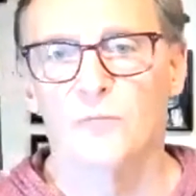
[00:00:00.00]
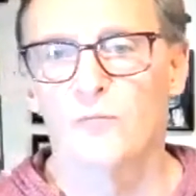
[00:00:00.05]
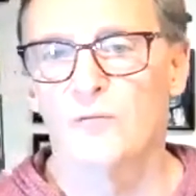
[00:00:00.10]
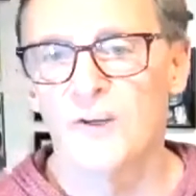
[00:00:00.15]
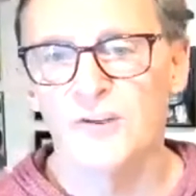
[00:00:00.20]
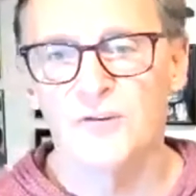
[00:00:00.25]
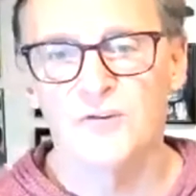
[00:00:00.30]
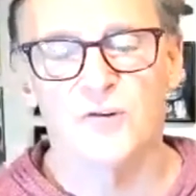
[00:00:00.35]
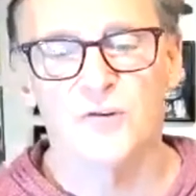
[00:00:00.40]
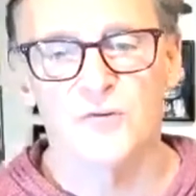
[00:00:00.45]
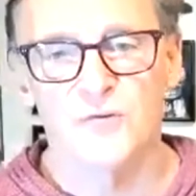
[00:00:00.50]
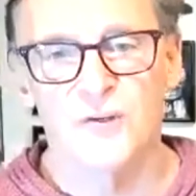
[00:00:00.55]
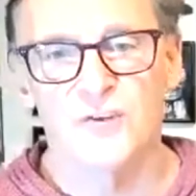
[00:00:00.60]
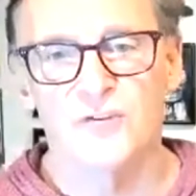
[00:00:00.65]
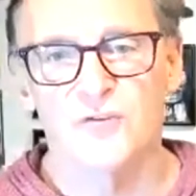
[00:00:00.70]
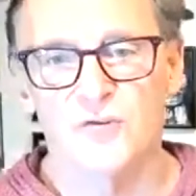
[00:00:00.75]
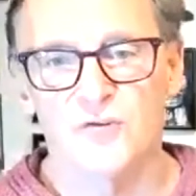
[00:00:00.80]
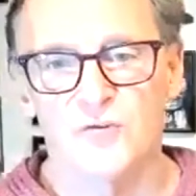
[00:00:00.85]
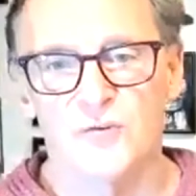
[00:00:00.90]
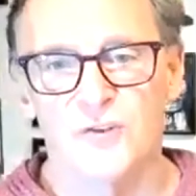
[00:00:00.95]
Research,
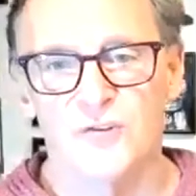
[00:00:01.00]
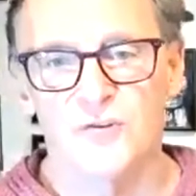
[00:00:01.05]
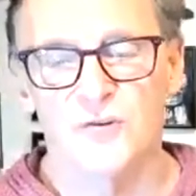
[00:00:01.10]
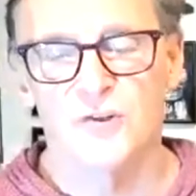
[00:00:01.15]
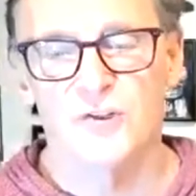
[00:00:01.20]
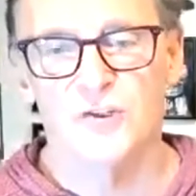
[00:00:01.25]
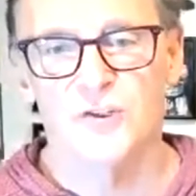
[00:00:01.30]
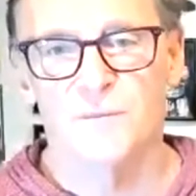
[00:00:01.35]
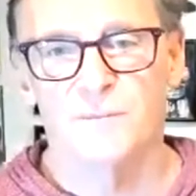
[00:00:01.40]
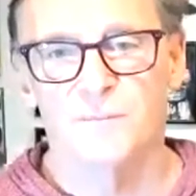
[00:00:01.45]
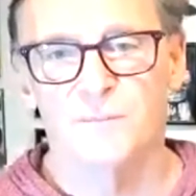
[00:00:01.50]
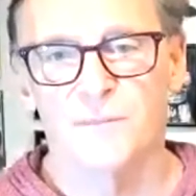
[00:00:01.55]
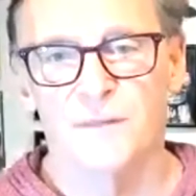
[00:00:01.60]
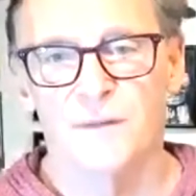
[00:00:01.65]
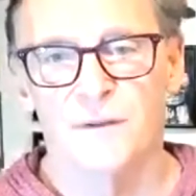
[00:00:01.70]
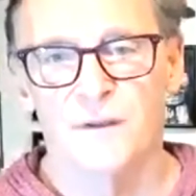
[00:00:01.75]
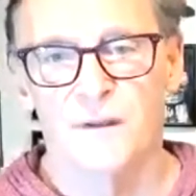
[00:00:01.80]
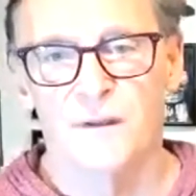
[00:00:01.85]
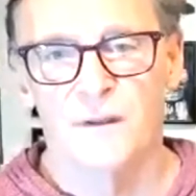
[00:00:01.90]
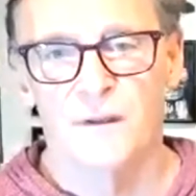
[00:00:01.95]
research, research.
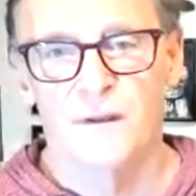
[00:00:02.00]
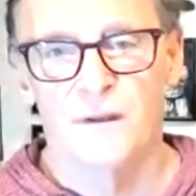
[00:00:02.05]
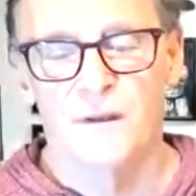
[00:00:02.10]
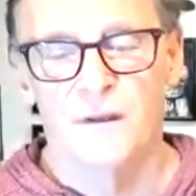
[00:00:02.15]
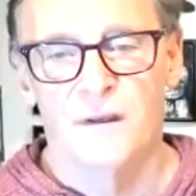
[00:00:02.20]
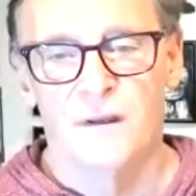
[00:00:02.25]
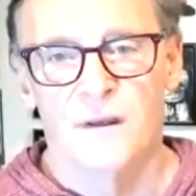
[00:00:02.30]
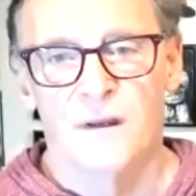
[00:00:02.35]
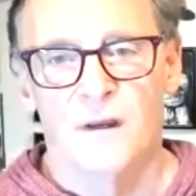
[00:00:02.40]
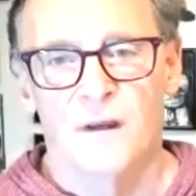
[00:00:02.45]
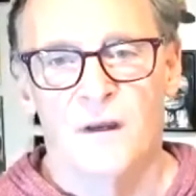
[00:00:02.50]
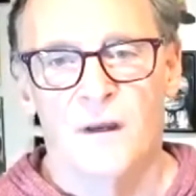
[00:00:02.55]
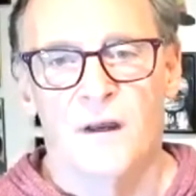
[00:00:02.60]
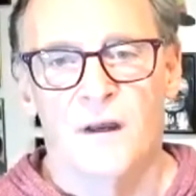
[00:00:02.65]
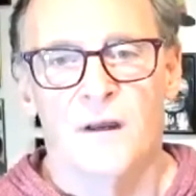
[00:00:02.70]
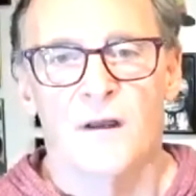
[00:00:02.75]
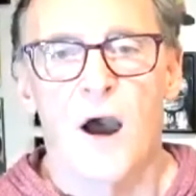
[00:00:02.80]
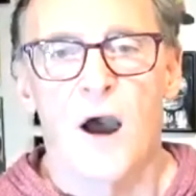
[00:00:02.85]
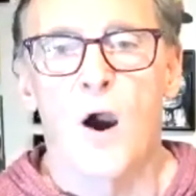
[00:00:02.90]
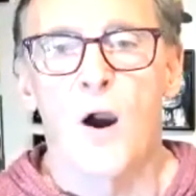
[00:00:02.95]

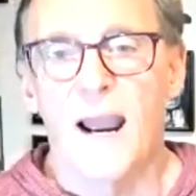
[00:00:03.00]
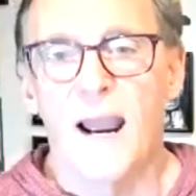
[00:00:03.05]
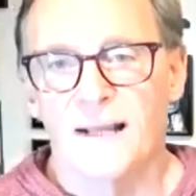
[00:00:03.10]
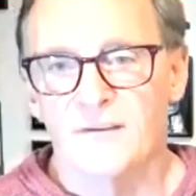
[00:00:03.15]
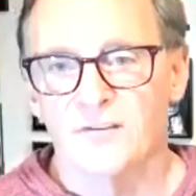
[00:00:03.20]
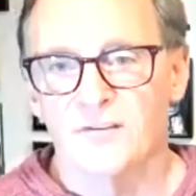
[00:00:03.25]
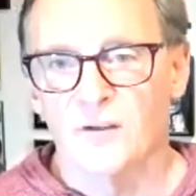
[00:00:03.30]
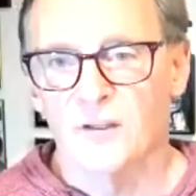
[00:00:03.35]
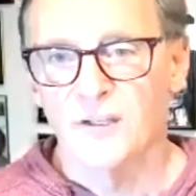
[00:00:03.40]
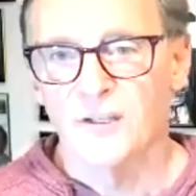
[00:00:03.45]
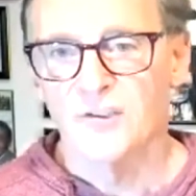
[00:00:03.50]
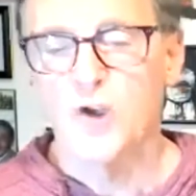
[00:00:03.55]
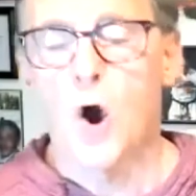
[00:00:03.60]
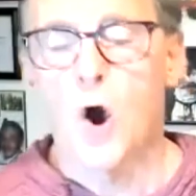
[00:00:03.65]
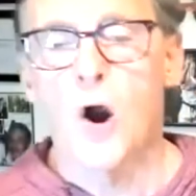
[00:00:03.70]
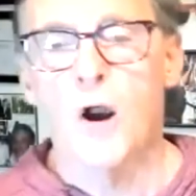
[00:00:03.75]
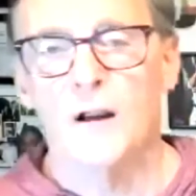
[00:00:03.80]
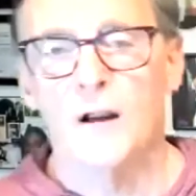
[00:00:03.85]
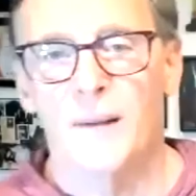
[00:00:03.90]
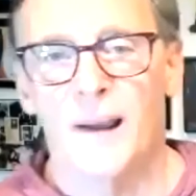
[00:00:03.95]
All right, so let's
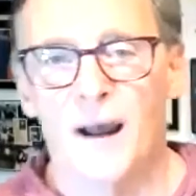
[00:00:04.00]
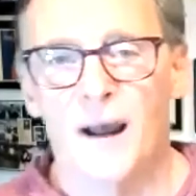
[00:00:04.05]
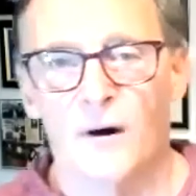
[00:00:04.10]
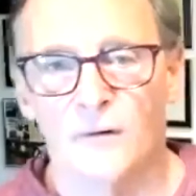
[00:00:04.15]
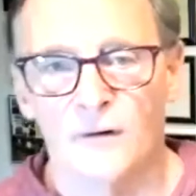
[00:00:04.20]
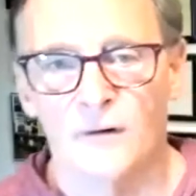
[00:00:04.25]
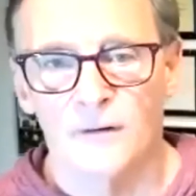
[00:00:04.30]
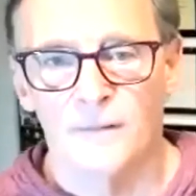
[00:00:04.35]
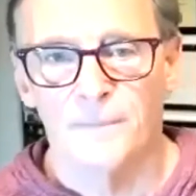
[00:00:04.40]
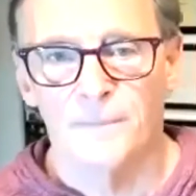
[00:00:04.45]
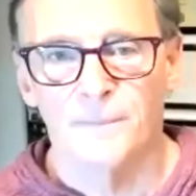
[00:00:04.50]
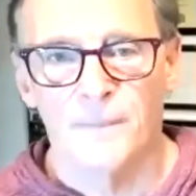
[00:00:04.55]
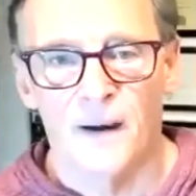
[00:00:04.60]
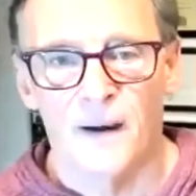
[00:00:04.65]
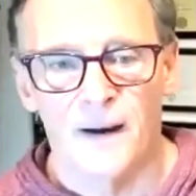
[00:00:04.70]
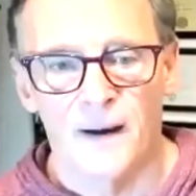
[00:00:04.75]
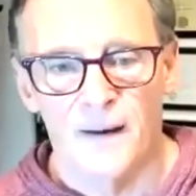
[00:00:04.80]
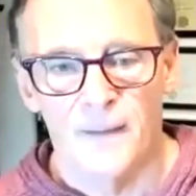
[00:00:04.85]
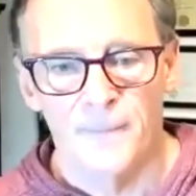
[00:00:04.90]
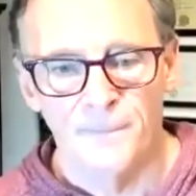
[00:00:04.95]
talk about
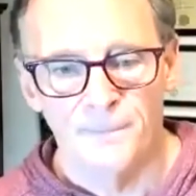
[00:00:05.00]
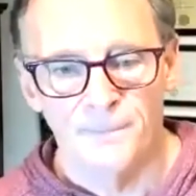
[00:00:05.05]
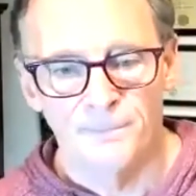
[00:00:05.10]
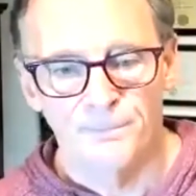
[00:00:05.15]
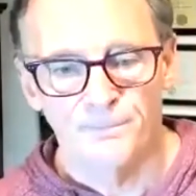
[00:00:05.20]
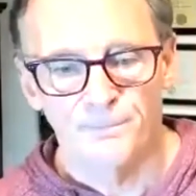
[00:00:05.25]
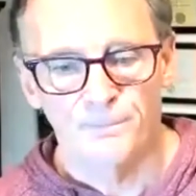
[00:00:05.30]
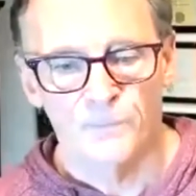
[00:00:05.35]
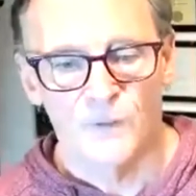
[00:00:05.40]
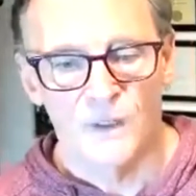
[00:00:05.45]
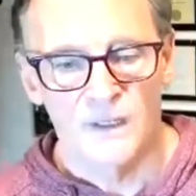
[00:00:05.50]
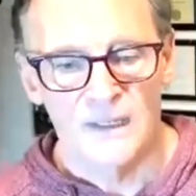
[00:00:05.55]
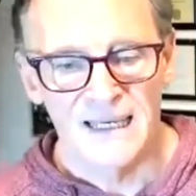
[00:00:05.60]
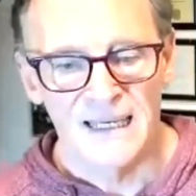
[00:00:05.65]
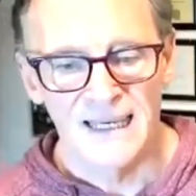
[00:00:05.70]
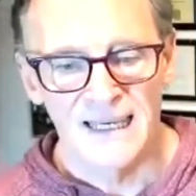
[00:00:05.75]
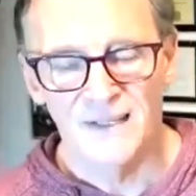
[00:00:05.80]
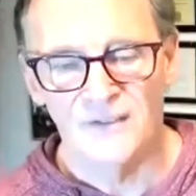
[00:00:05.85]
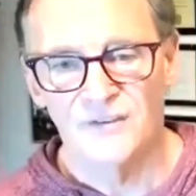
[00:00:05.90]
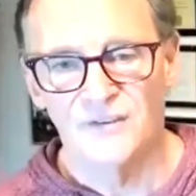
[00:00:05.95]

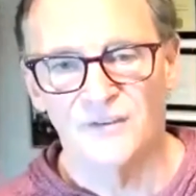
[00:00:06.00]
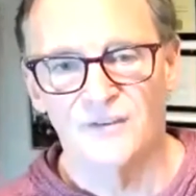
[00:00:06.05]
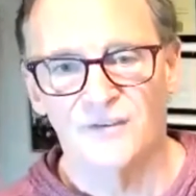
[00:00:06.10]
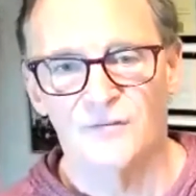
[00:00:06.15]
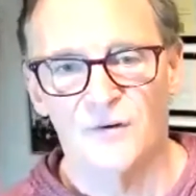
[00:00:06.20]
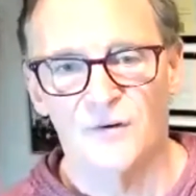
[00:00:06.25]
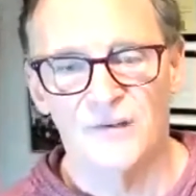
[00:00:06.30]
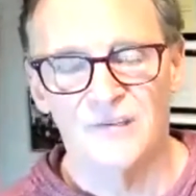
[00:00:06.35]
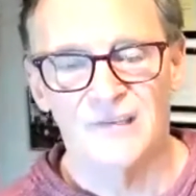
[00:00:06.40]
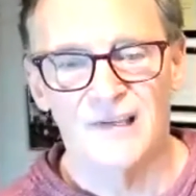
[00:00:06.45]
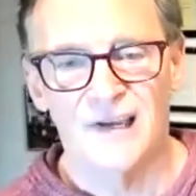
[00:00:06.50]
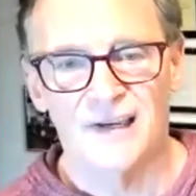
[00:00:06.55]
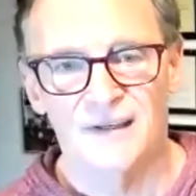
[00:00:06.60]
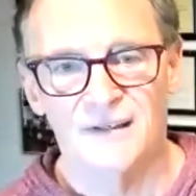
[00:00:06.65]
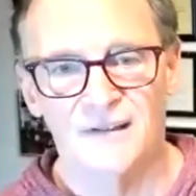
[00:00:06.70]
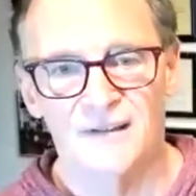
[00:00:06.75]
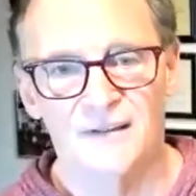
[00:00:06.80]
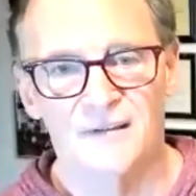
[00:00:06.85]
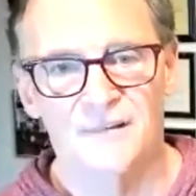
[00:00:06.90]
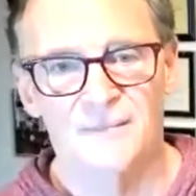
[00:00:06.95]
kids for a
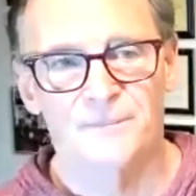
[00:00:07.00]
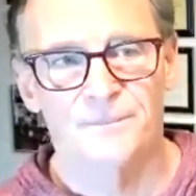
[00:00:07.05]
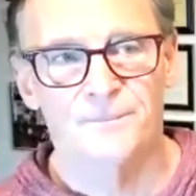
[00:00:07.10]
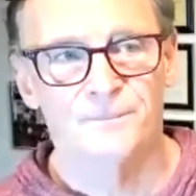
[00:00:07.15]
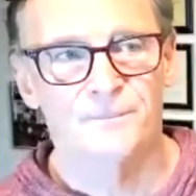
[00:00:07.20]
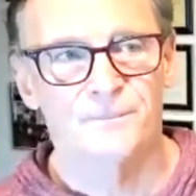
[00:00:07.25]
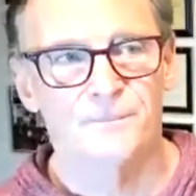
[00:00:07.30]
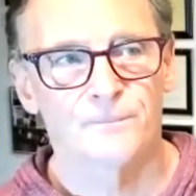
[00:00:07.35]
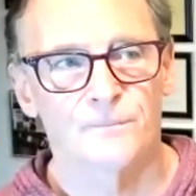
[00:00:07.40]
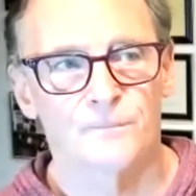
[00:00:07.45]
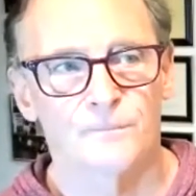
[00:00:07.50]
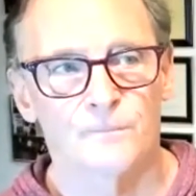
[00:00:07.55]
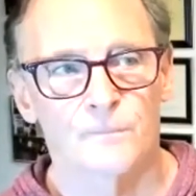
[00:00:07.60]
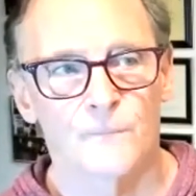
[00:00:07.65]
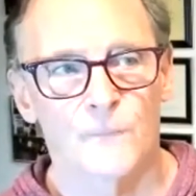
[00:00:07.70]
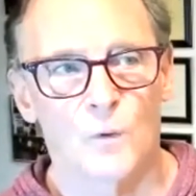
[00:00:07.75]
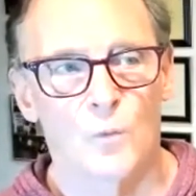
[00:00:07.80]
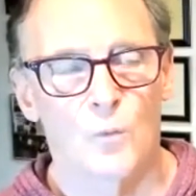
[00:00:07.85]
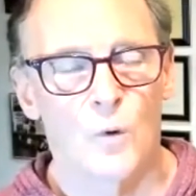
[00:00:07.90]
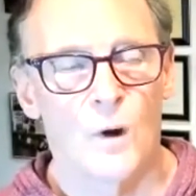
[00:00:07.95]
second.
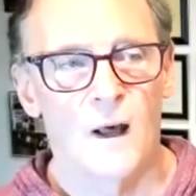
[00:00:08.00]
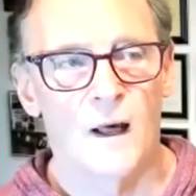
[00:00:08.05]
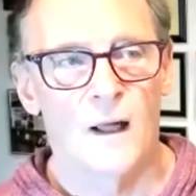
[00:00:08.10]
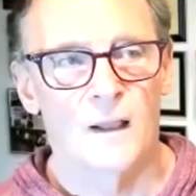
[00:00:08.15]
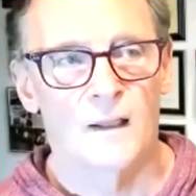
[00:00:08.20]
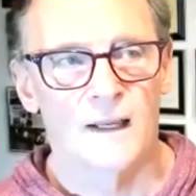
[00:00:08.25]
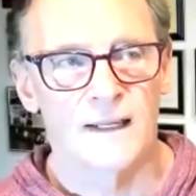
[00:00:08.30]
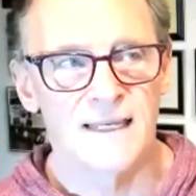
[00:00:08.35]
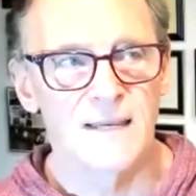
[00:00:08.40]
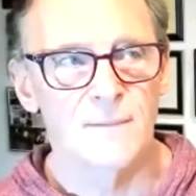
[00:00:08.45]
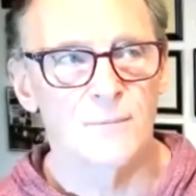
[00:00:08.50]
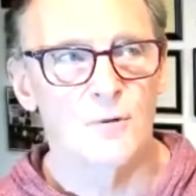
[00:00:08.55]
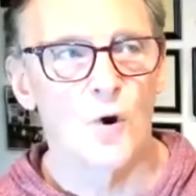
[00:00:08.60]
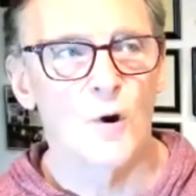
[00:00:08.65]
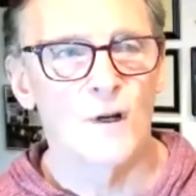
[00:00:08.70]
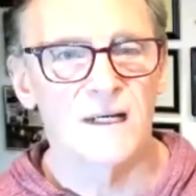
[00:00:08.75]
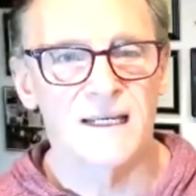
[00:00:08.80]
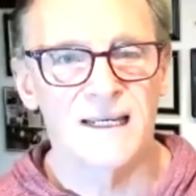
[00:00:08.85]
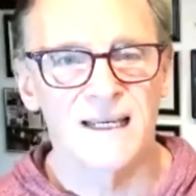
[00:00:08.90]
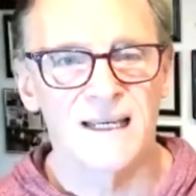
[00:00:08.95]
Wow, I keep
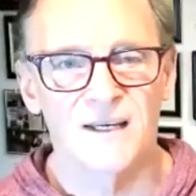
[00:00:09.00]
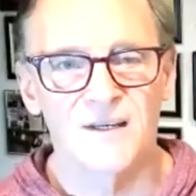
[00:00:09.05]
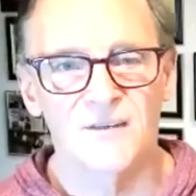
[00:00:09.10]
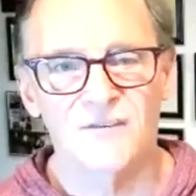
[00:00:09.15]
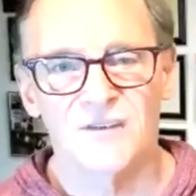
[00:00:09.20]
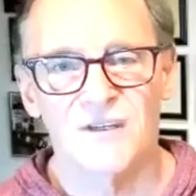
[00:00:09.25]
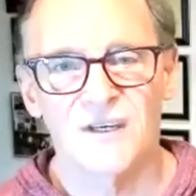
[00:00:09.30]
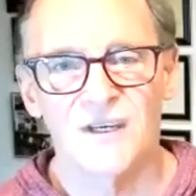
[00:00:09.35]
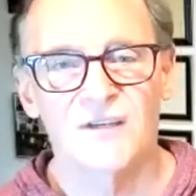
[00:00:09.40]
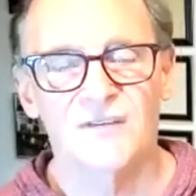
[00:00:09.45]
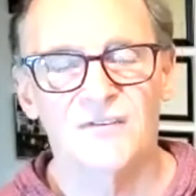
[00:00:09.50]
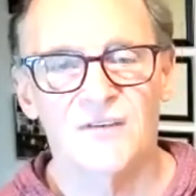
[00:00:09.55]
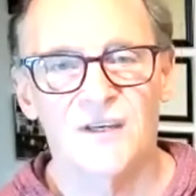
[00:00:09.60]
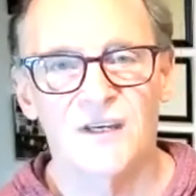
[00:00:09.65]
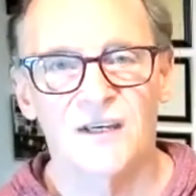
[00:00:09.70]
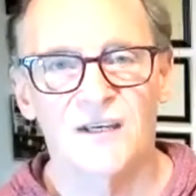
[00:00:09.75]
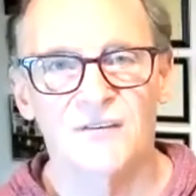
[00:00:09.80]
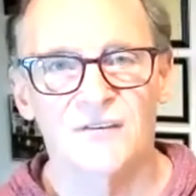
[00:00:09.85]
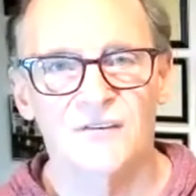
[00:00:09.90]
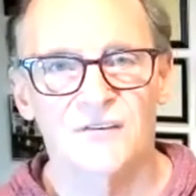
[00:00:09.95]
going to kids, kids,
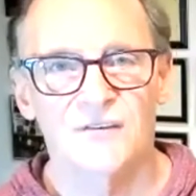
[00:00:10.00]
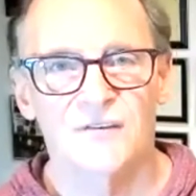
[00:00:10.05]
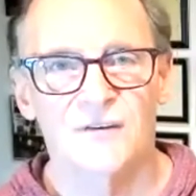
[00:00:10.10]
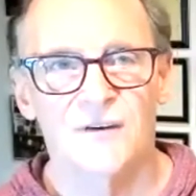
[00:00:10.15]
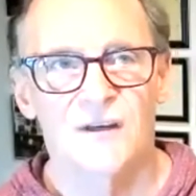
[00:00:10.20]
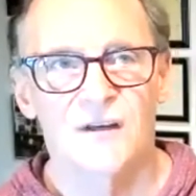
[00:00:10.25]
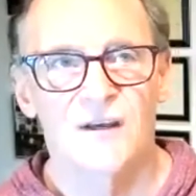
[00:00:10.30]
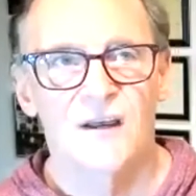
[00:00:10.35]
kids.